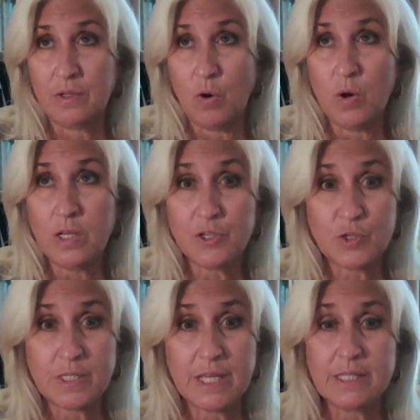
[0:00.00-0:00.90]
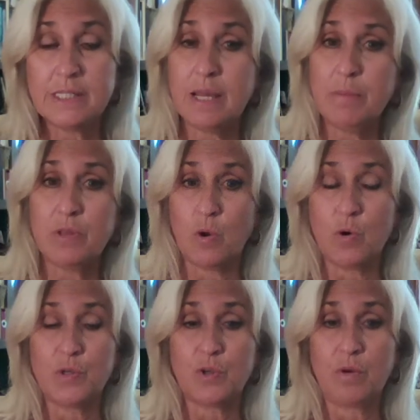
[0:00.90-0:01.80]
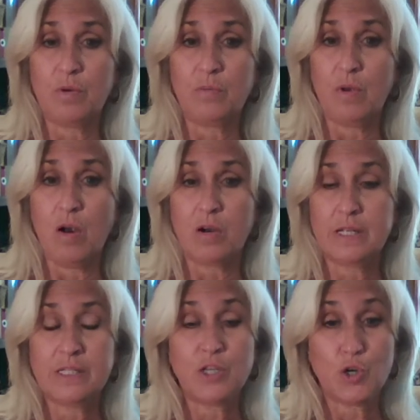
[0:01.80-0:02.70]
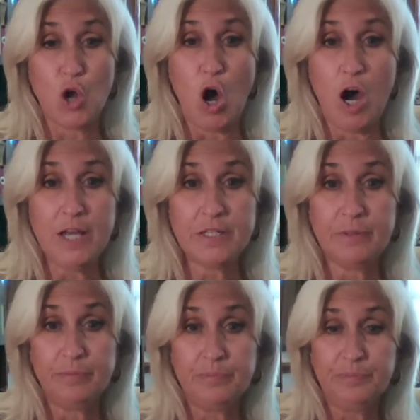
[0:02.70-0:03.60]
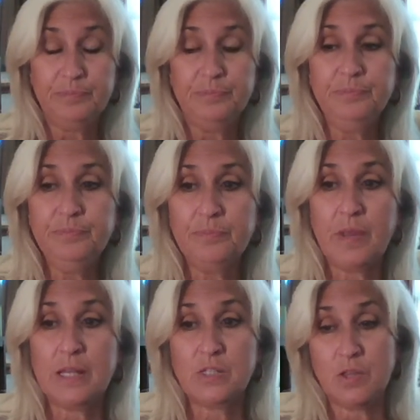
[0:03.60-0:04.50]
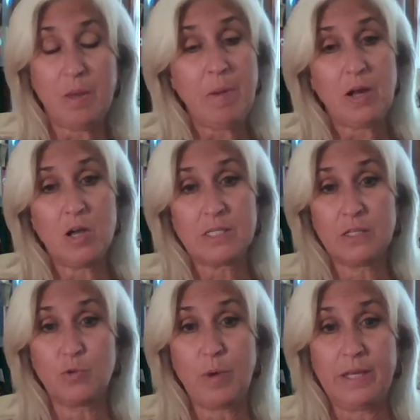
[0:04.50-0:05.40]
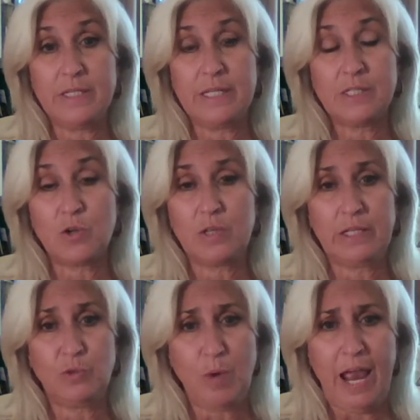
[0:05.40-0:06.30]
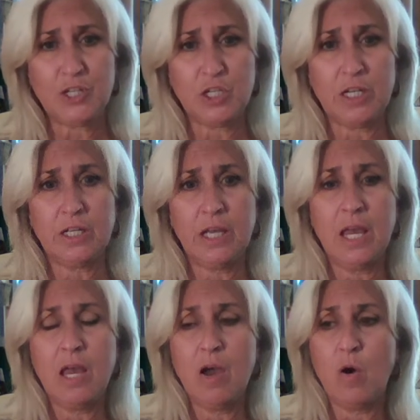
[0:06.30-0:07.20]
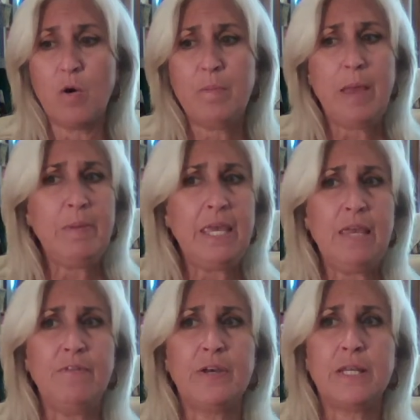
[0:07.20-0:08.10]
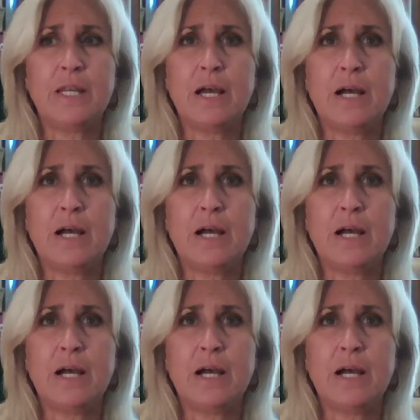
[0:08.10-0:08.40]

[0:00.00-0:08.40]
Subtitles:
oil on your skin, some of the oils are considered hot. And so they might cause a little redness or a little rashing, or maybe even